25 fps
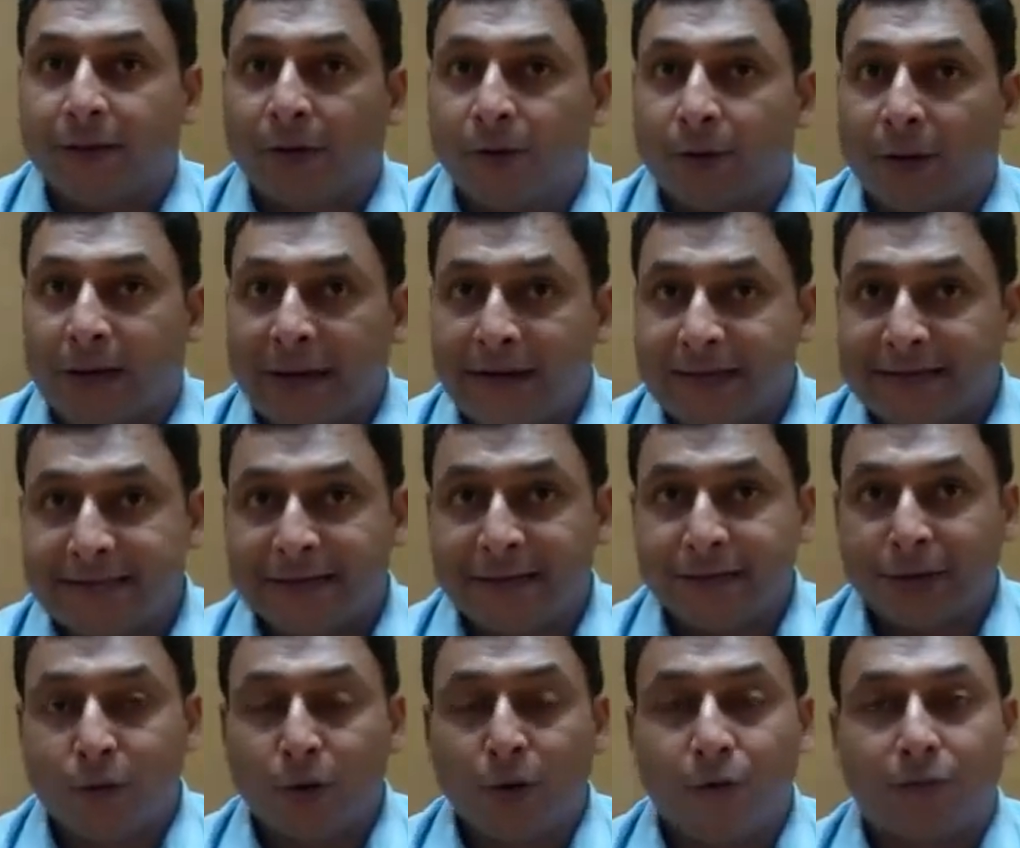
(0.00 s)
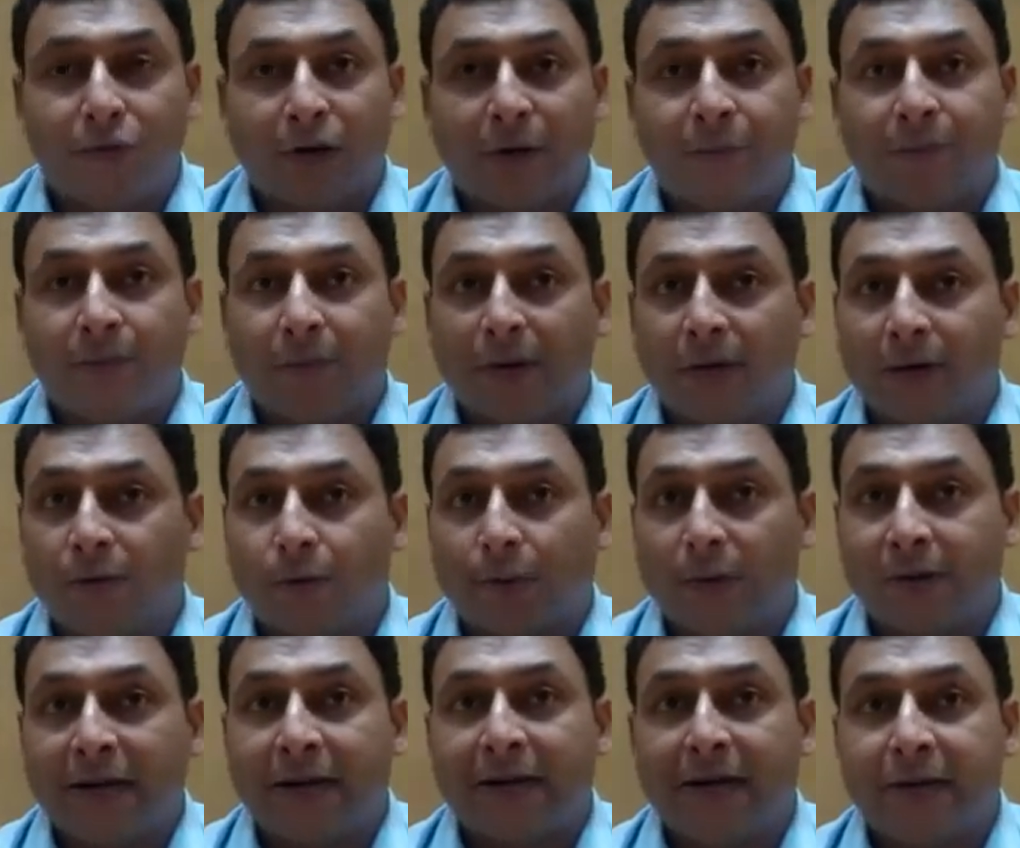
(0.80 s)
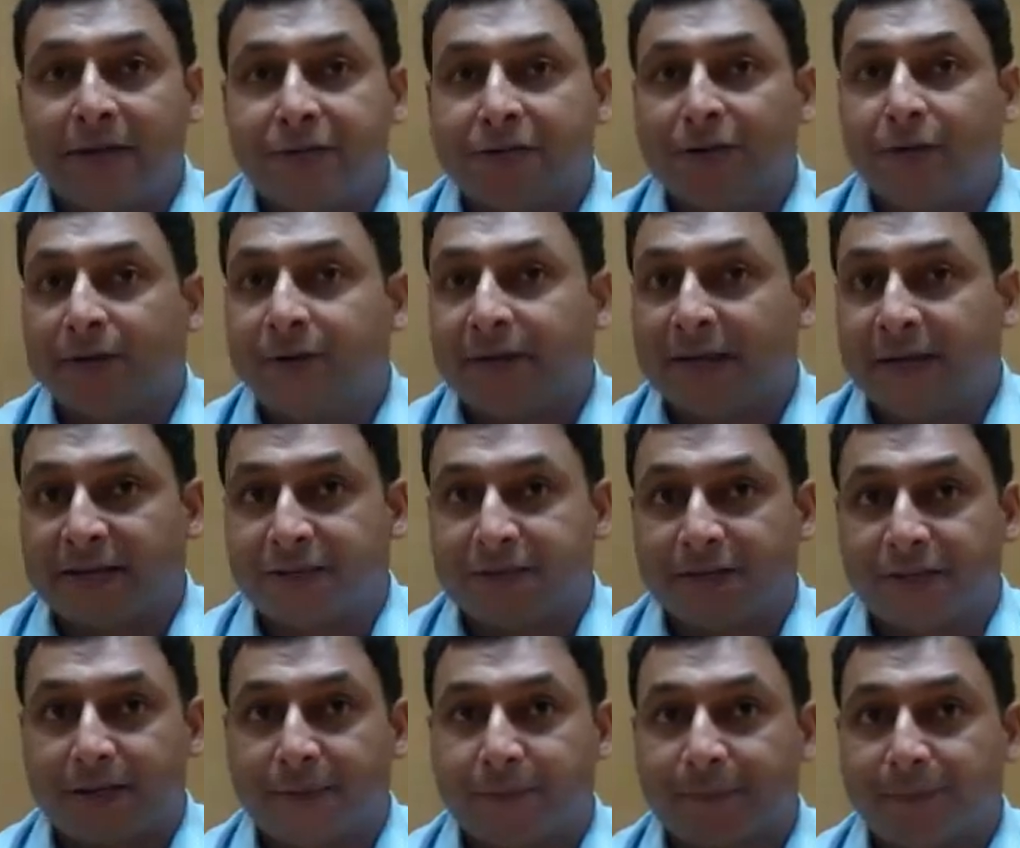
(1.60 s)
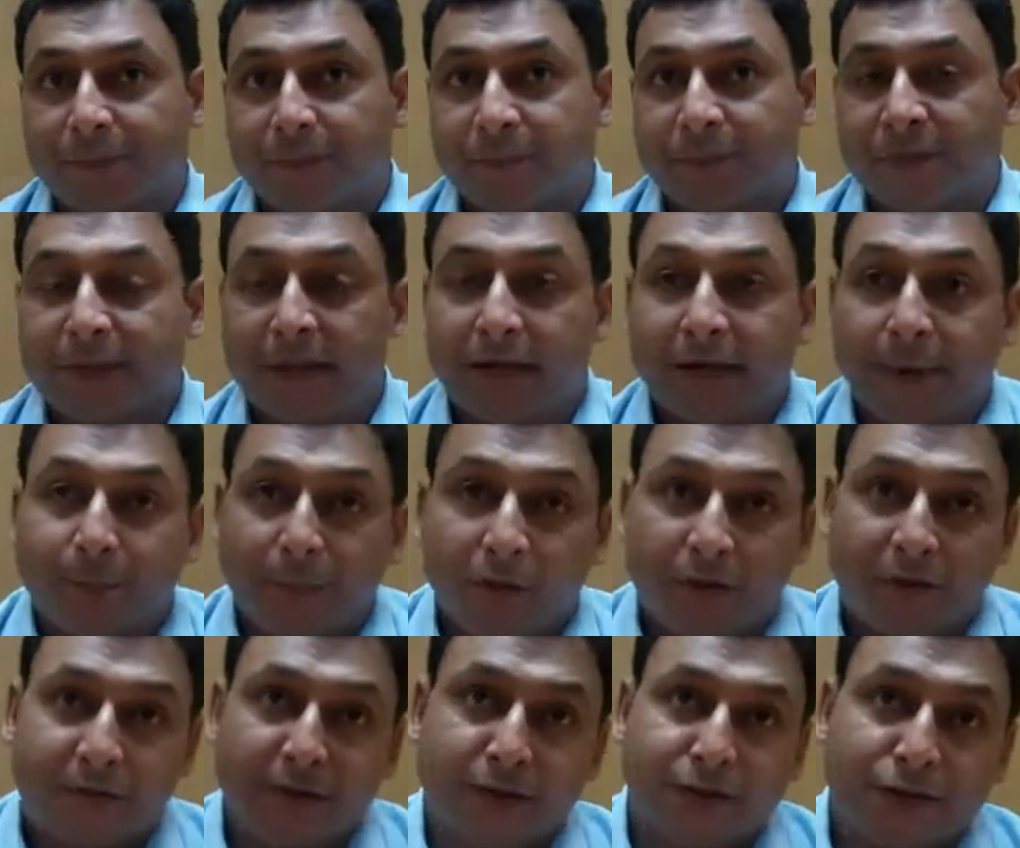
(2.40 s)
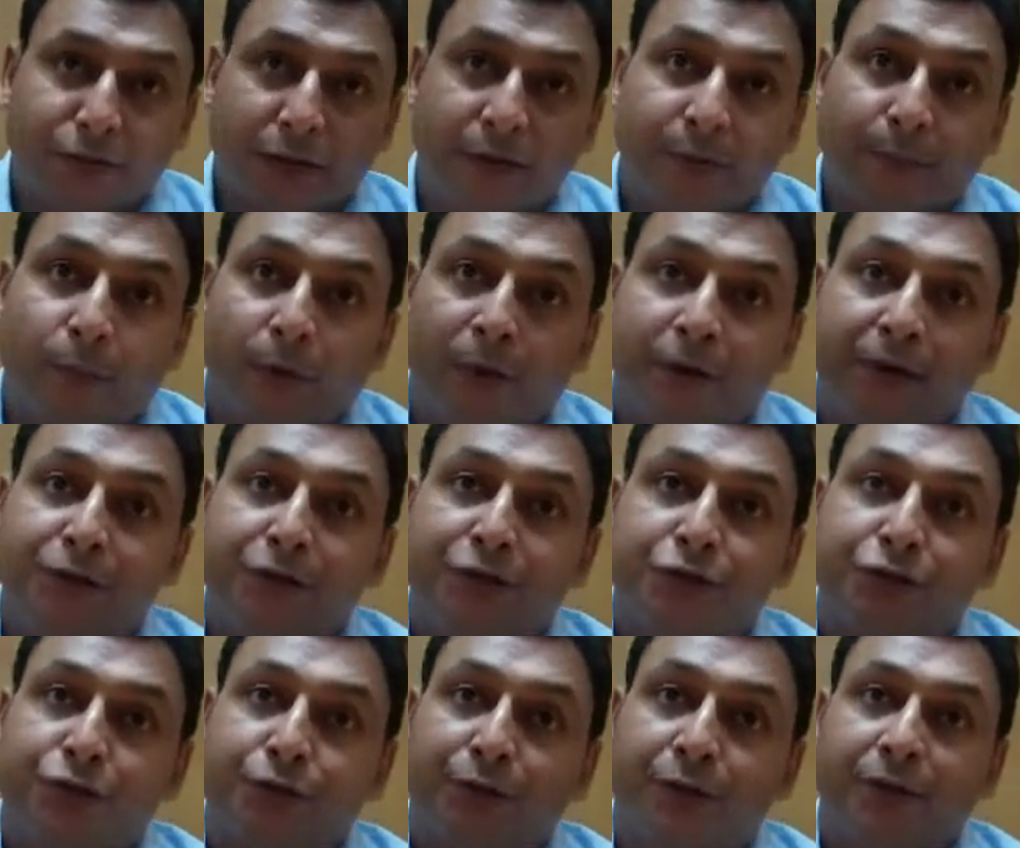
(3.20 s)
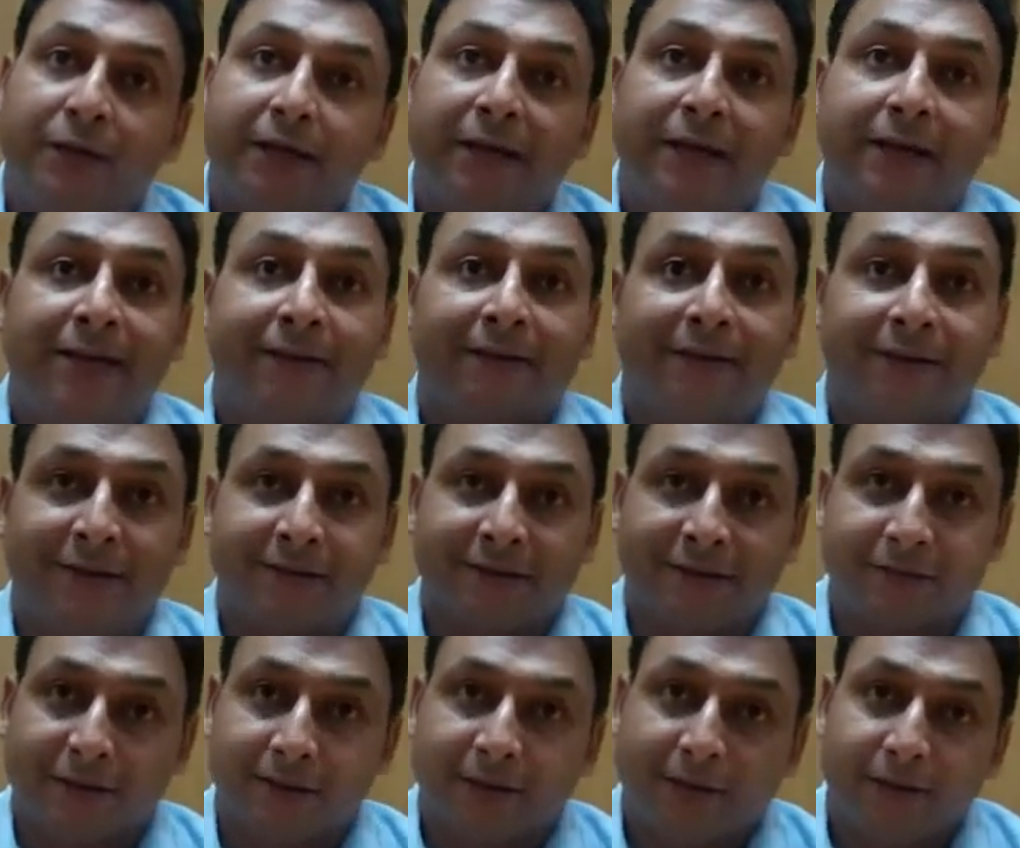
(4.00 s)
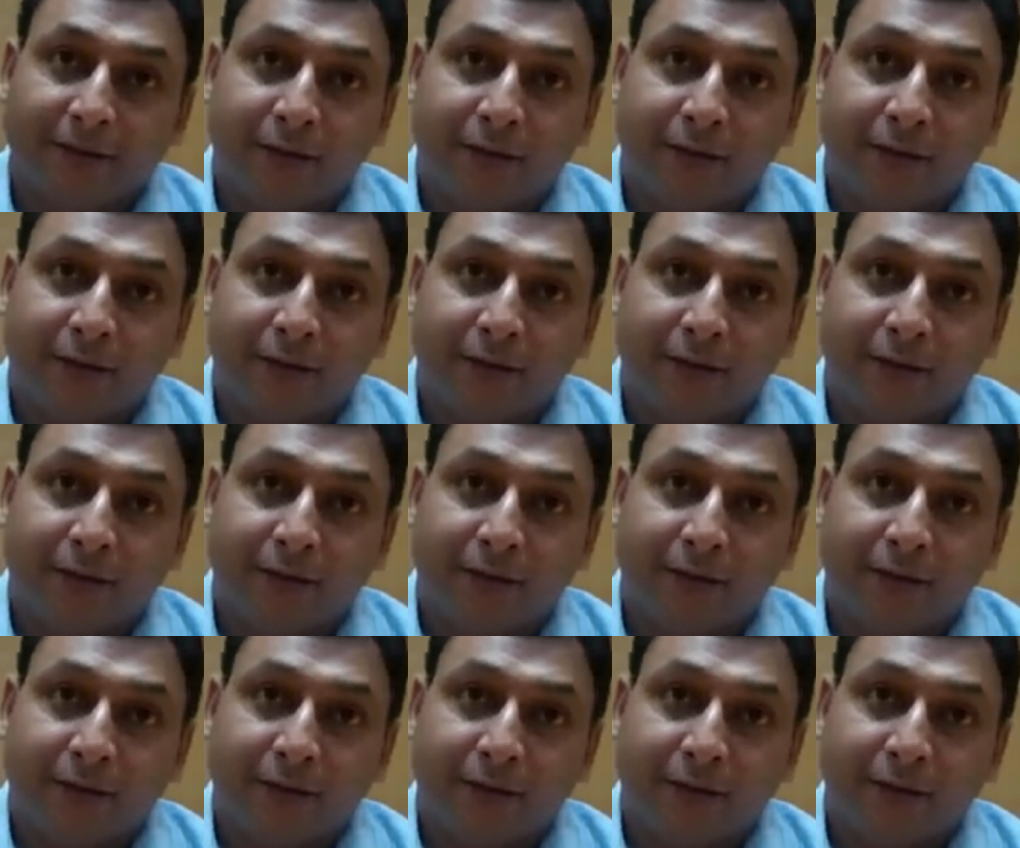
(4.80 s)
As I go from one iteration to the next, the number of these story points should increase.